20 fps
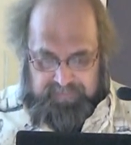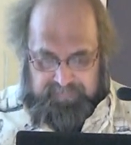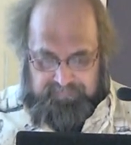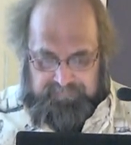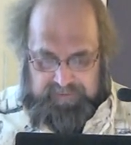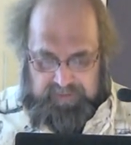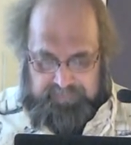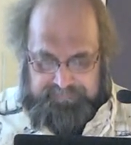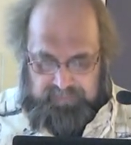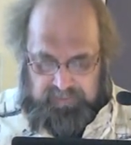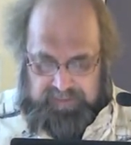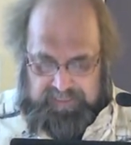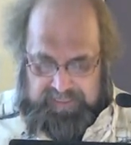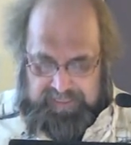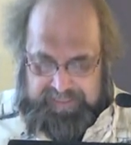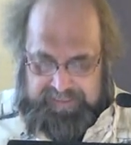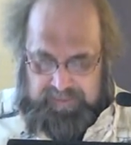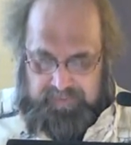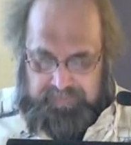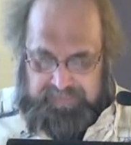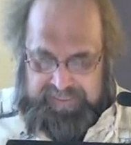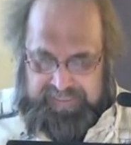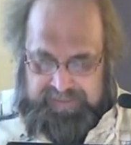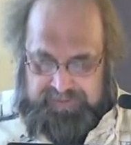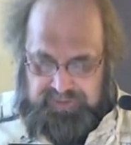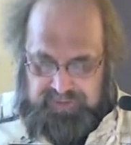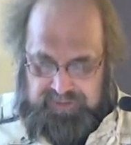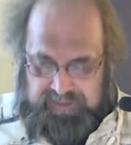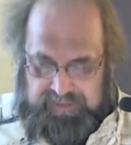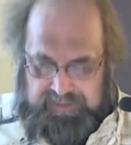Fearful high and
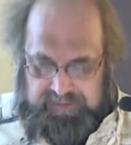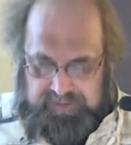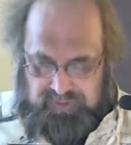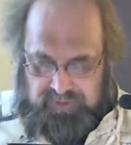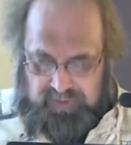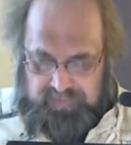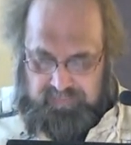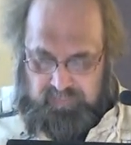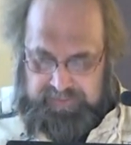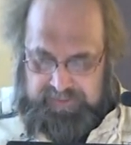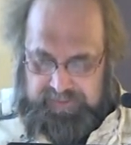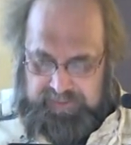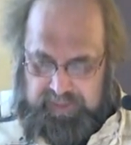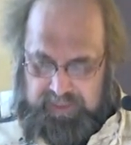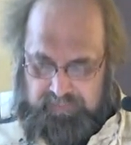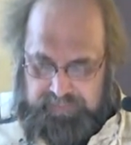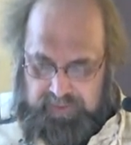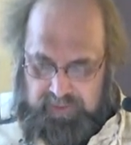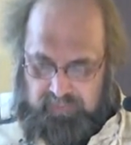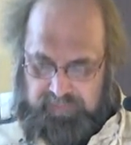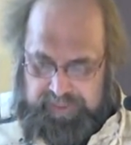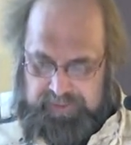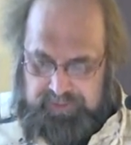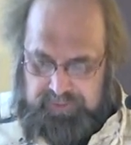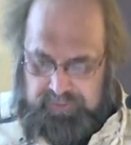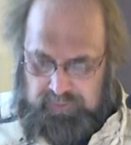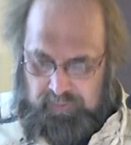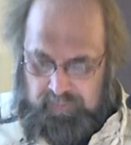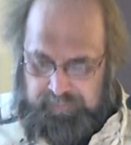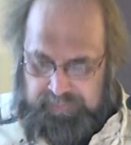bad seas. We are nearing Great
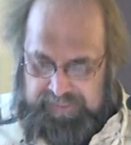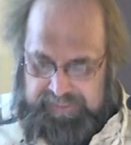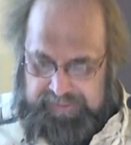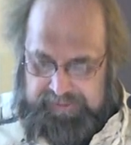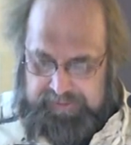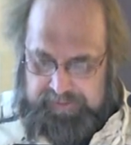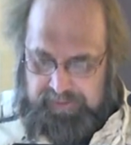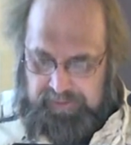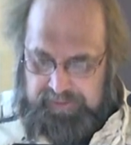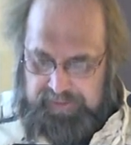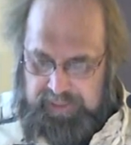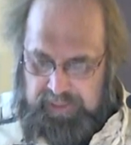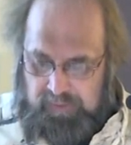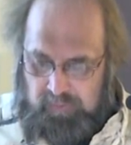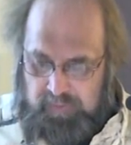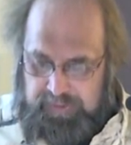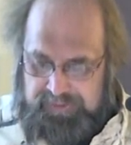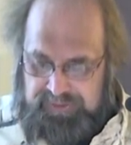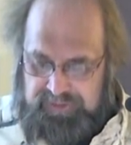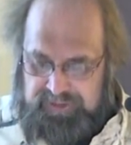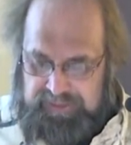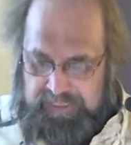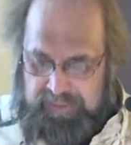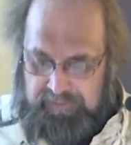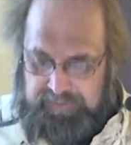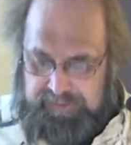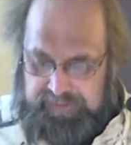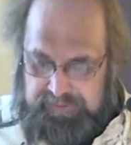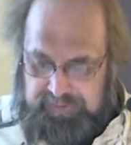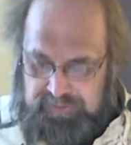Sole Bank and are now on
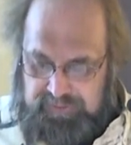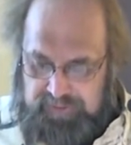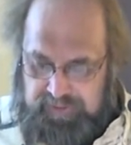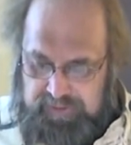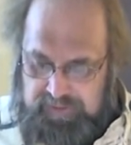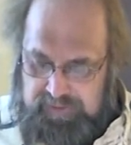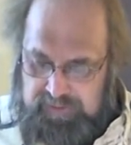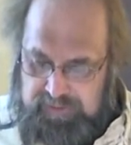soundings.